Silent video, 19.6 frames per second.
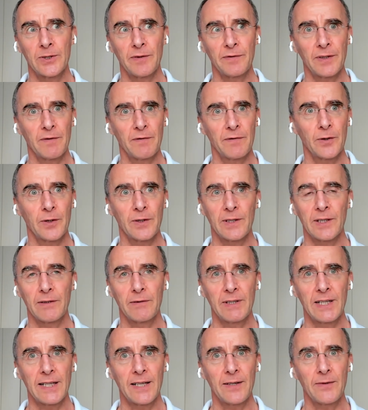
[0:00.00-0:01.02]
on the front foot. They're
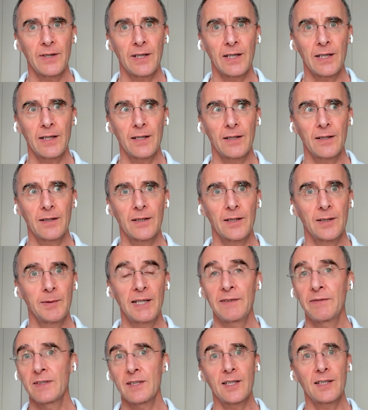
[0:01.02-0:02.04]
right out there,
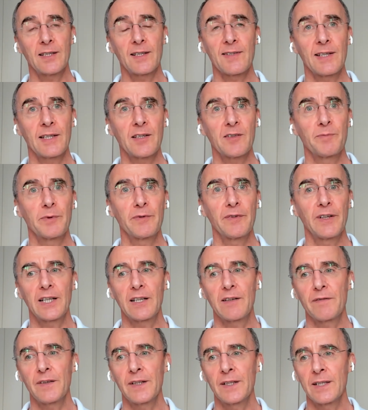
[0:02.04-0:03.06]
even to the extent of
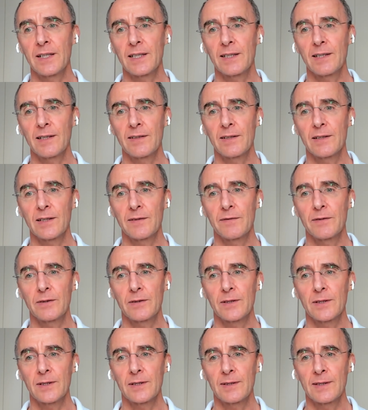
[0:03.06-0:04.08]
providing funding. I think if
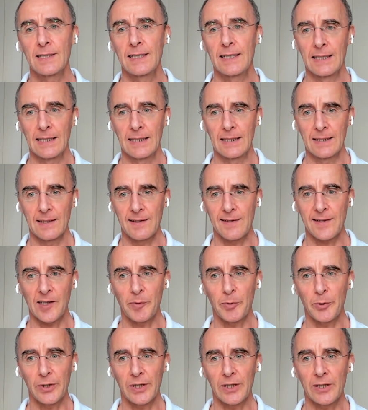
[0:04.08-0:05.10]
you're a
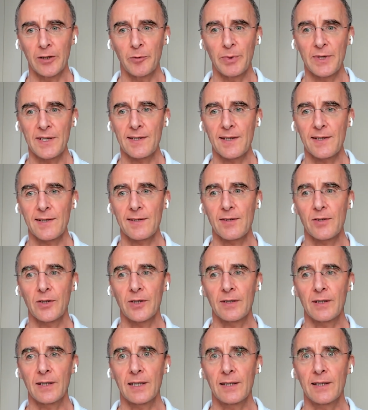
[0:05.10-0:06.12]
Singaporean owned business, you
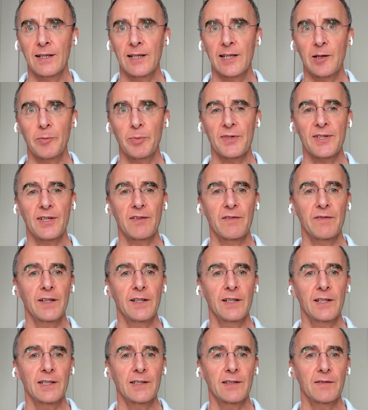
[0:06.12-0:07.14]
can get 80%
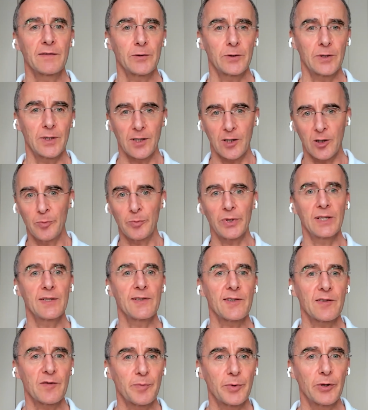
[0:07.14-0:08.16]
funding for a
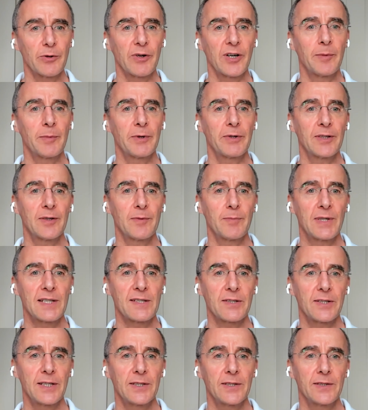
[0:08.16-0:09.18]
comprehensive program around
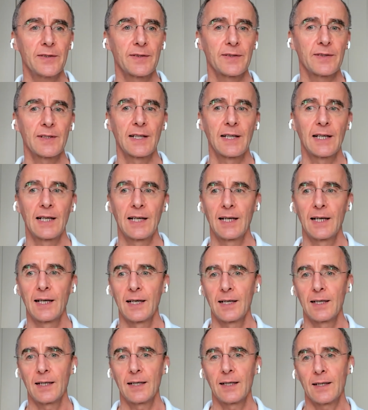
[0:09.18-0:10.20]
mental health.
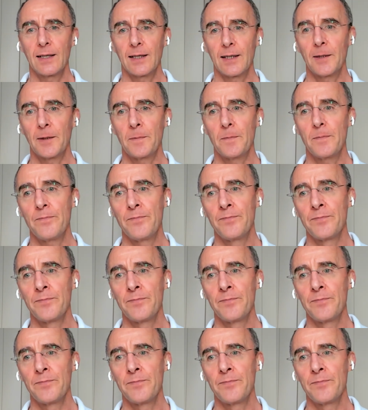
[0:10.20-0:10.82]
Um,